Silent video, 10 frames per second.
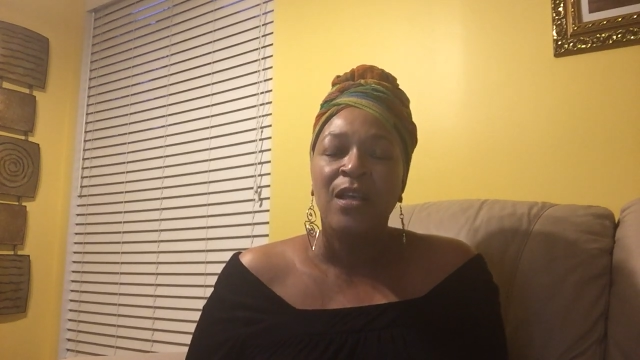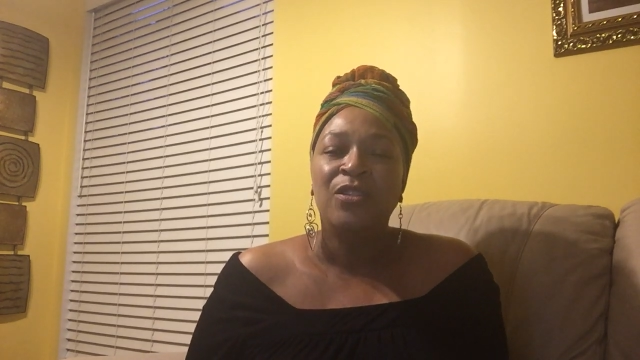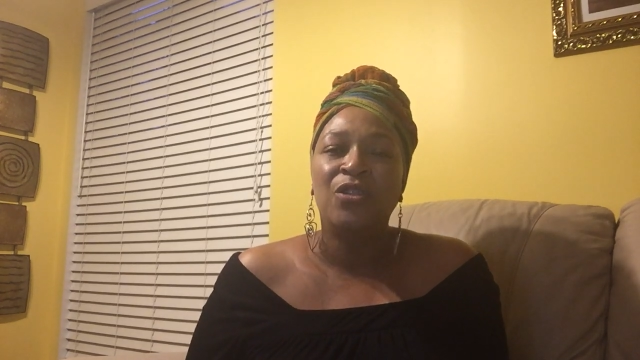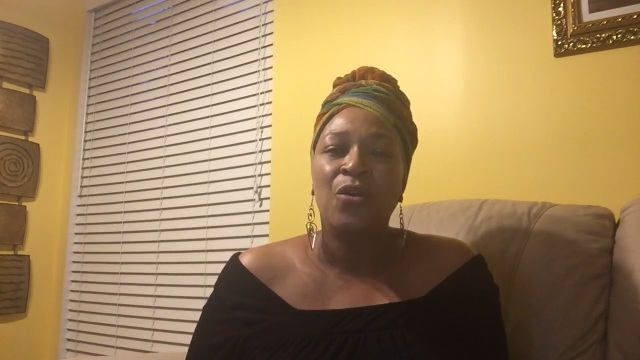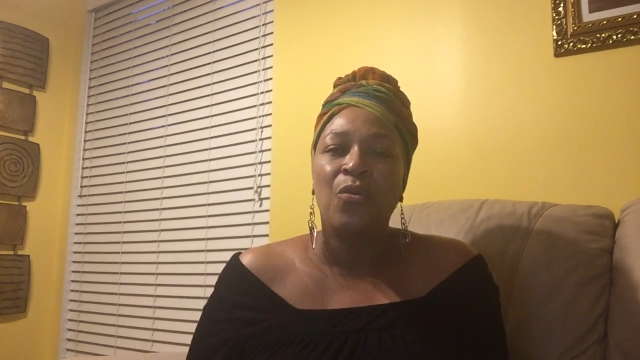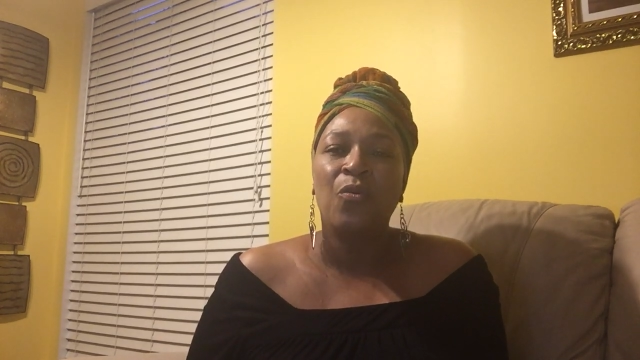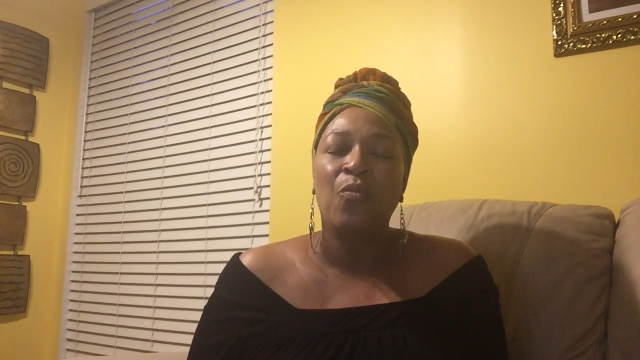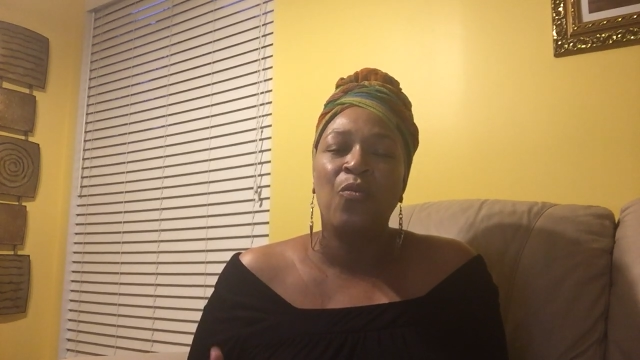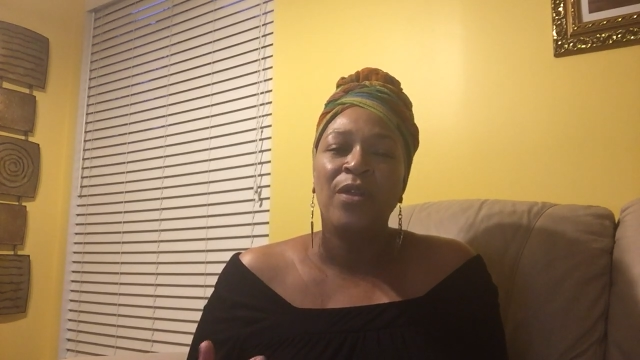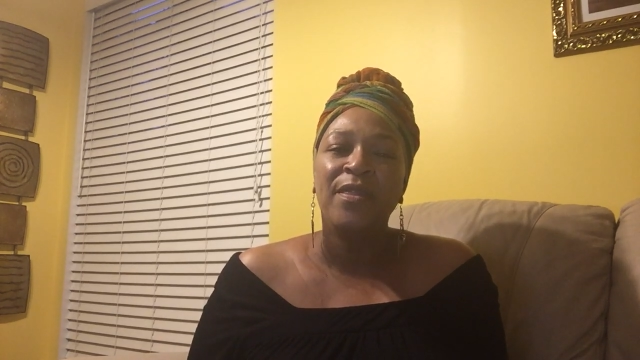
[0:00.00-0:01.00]
So
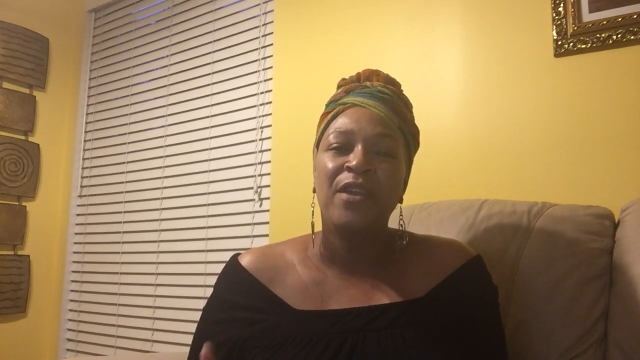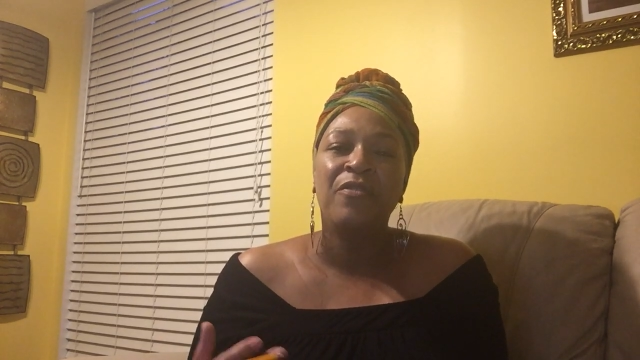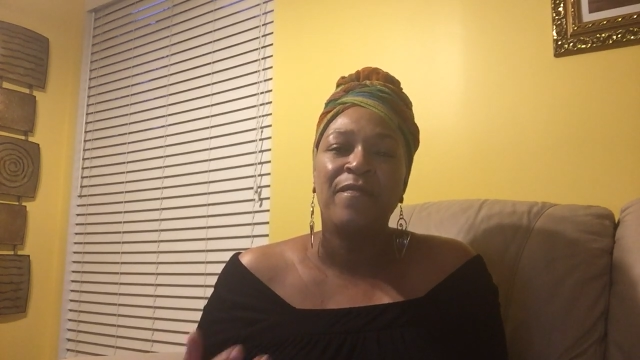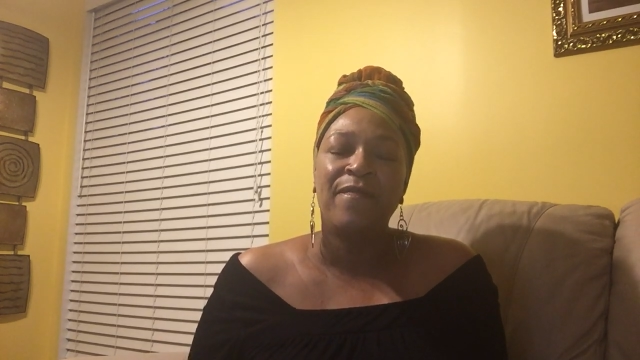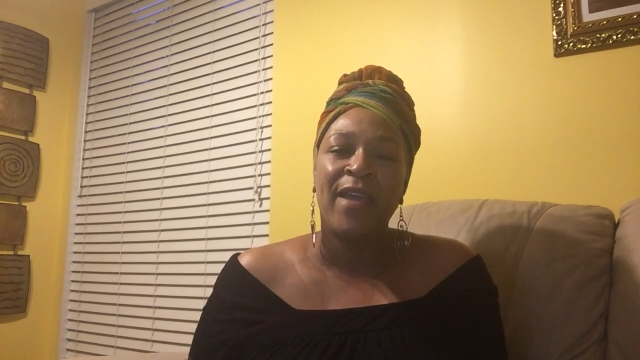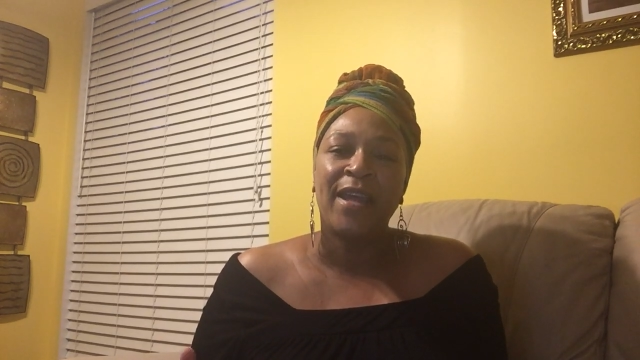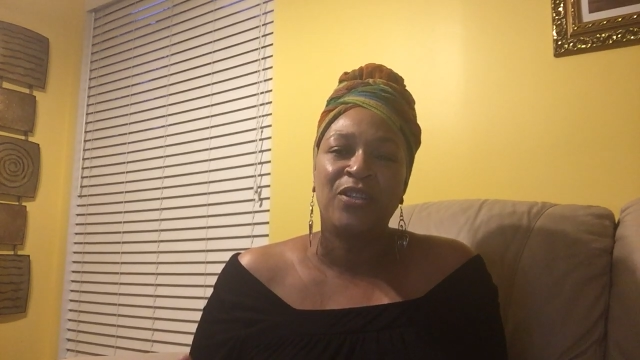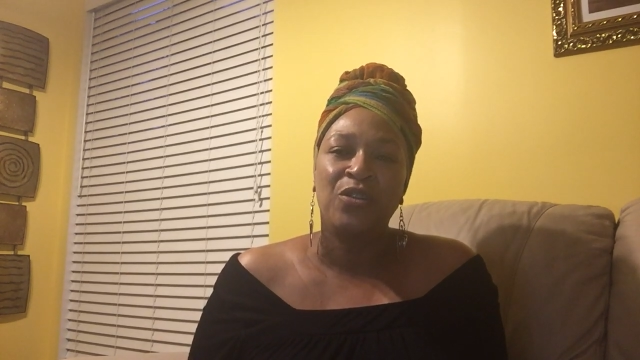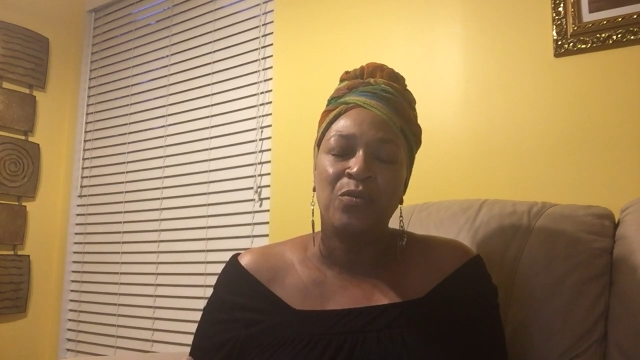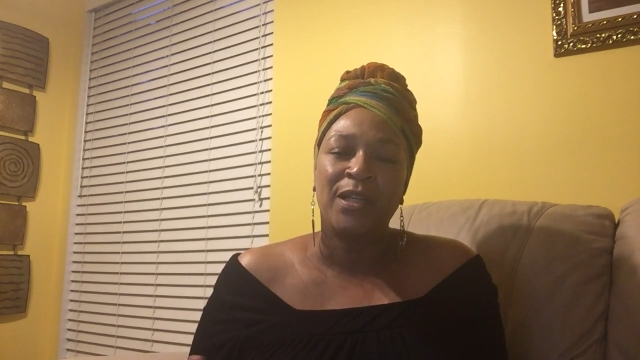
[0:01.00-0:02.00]
what they're in
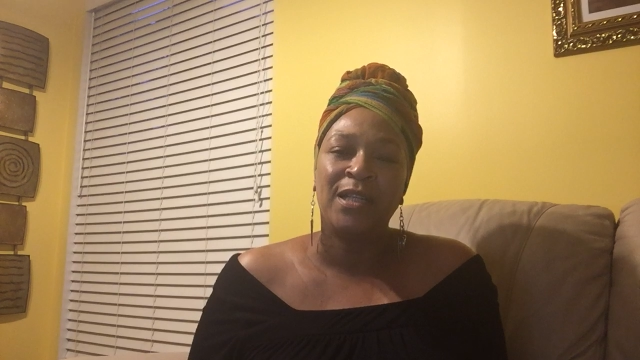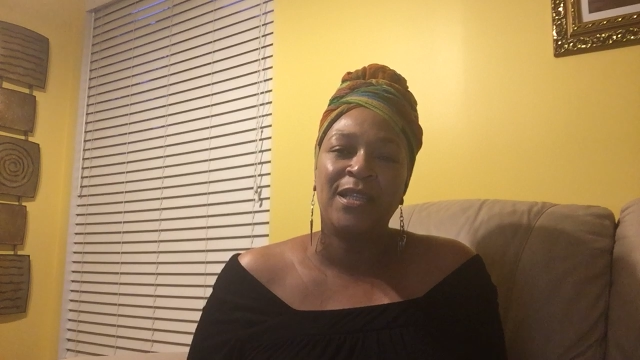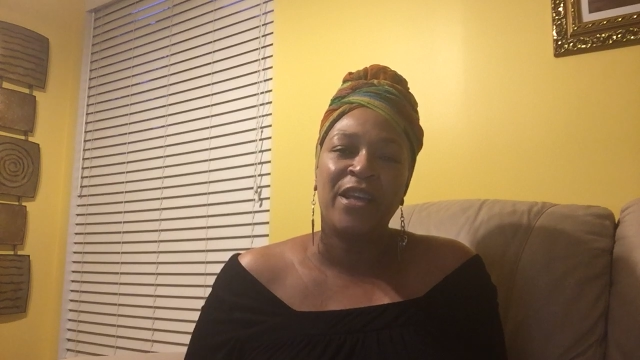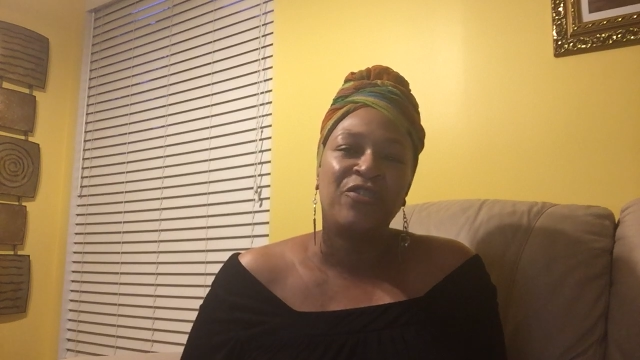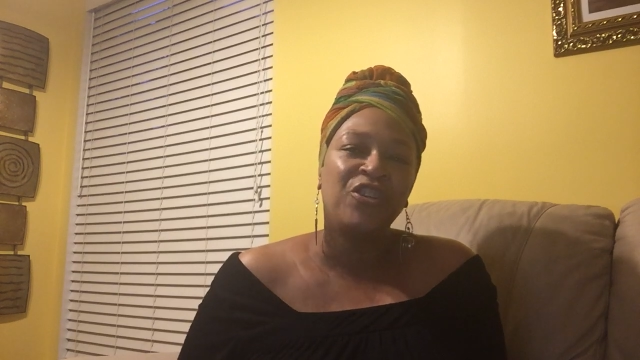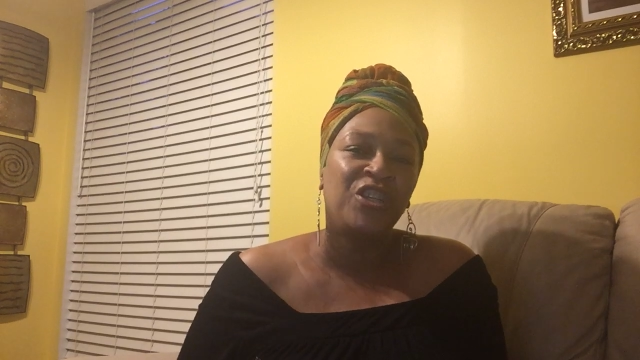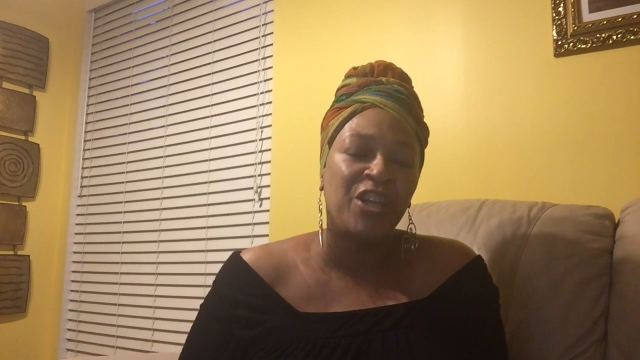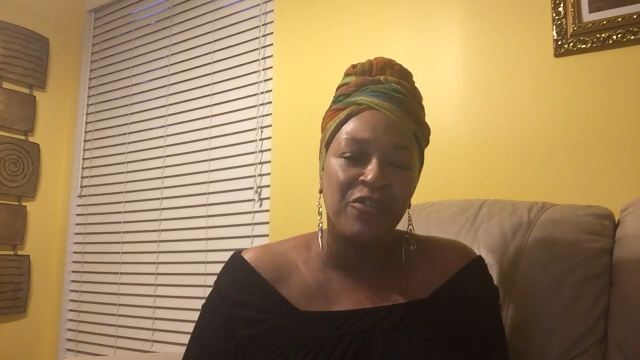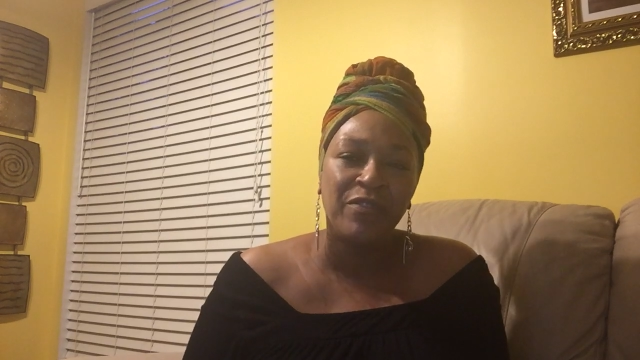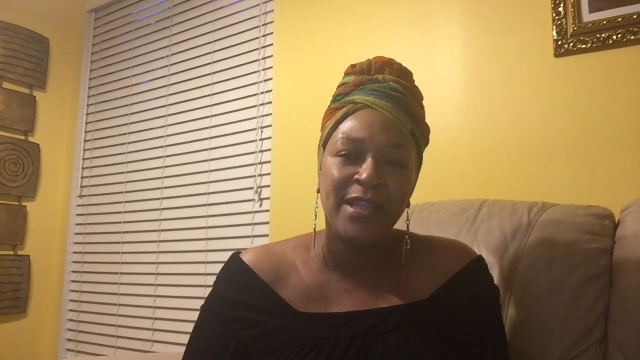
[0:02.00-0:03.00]
fact doing is they're
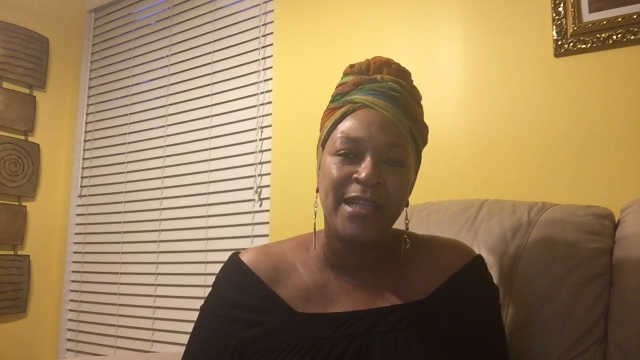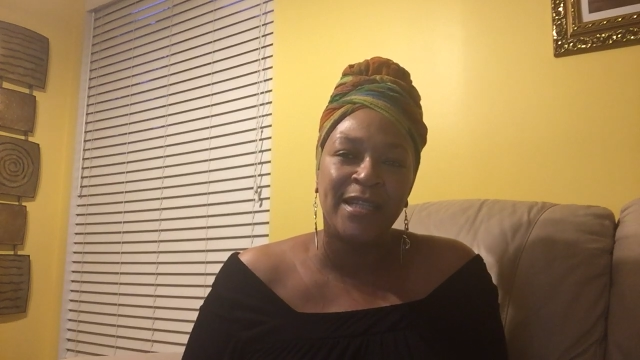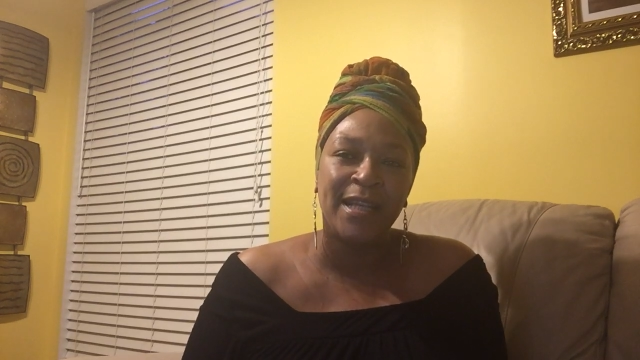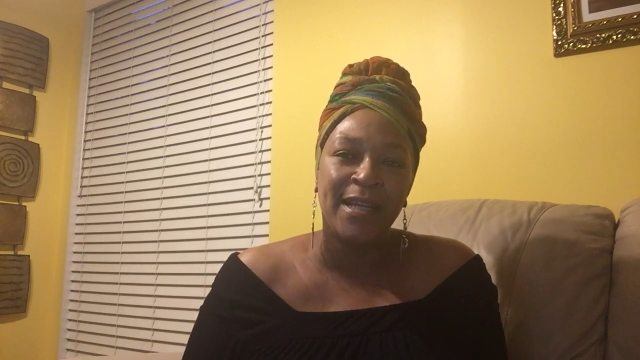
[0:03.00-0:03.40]
sharing these